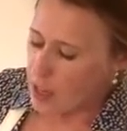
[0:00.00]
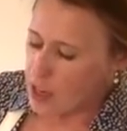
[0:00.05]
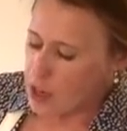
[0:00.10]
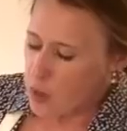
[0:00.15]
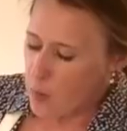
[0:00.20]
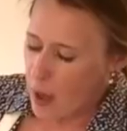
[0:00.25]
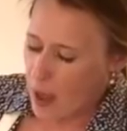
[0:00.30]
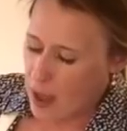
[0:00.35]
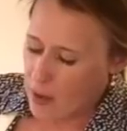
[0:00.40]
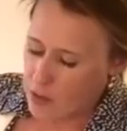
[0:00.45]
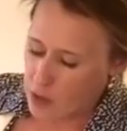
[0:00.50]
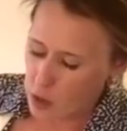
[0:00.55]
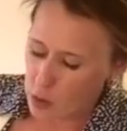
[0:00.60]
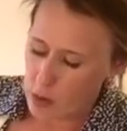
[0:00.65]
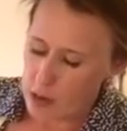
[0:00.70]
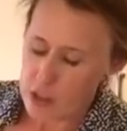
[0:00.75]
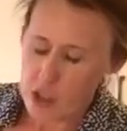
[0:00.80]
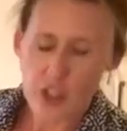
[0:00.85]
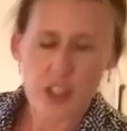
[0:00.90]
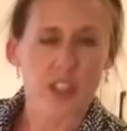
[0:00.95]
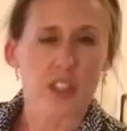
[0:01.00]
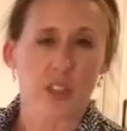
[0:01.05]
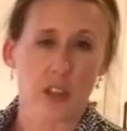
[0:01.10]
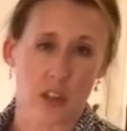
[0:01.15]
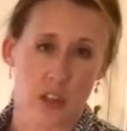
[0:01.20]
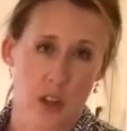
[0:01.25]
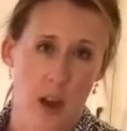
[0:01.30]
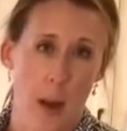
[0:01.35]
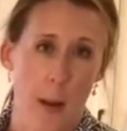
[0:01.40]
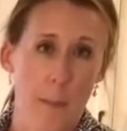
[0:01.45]
again, you have the crunchiness on
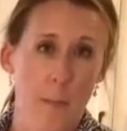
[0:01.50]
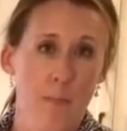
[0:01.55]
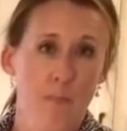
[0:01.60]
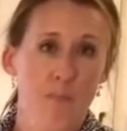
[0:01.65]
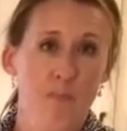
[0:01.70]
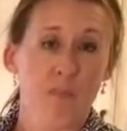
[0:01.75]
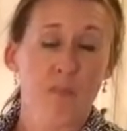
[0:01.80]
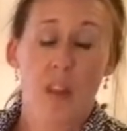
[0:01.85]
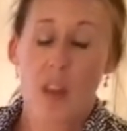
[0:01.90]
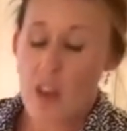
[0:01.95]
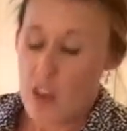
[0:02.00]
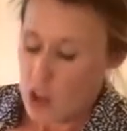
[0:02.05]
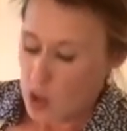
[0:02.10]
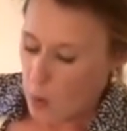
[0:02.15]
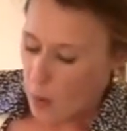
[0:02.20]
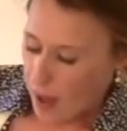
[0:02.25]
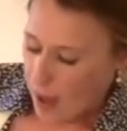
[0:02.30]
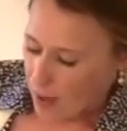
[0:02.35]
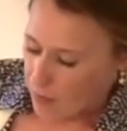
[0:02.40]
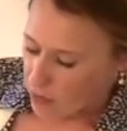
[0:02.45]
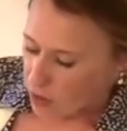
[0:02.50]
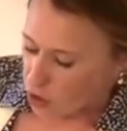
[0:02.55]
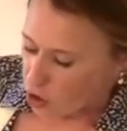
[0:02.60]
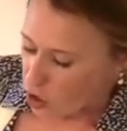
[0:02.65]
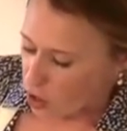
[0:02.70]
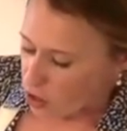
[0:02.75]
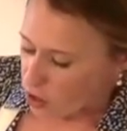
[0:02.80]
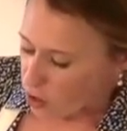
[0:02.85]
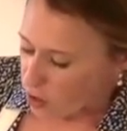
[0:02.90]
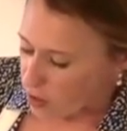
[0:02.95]
top. You have the
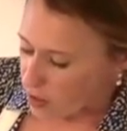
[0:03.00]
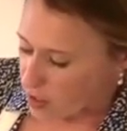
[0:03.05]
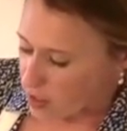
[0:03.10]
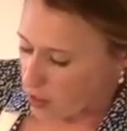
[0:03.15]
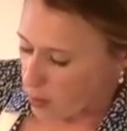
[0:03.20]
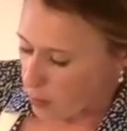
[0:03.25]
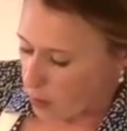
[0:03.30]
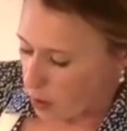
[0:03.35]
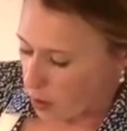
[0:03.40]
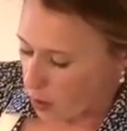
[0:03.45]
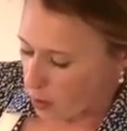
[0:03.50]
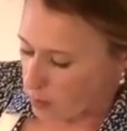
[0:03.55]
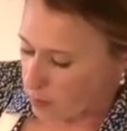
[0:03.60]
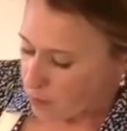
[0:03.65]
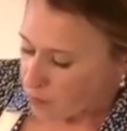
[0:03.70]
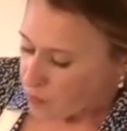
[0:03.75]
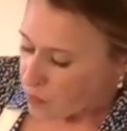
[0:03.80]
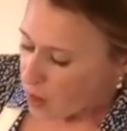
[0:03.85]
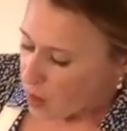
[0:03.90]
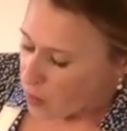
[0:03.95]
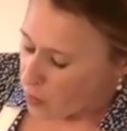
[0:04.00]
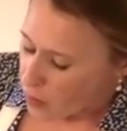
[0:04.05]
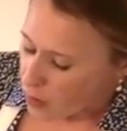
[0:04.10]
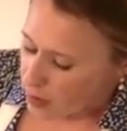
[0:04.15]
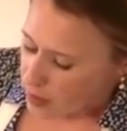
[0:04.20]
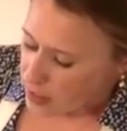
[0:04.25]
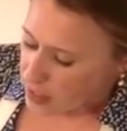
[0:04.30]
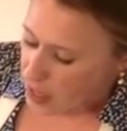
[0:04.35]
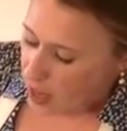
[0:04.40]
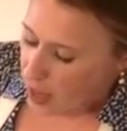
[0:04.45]
gentleness in the middle,
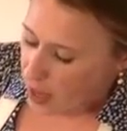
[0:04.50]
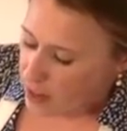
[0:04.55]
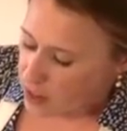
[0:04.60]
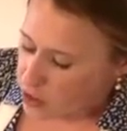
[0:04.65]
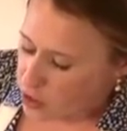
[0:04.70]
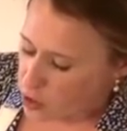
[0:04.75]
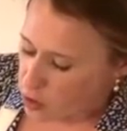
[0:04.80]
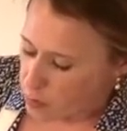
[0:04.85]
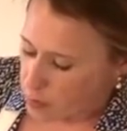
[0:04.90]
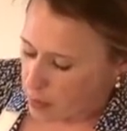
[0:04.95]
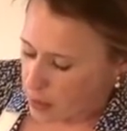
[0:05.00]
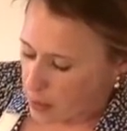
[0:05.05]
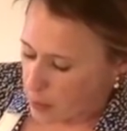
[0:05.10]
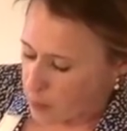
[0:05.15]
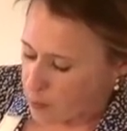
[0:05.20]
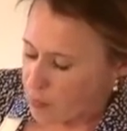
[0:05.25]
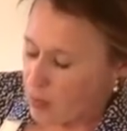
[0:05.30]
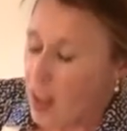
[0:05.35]
very tender meat.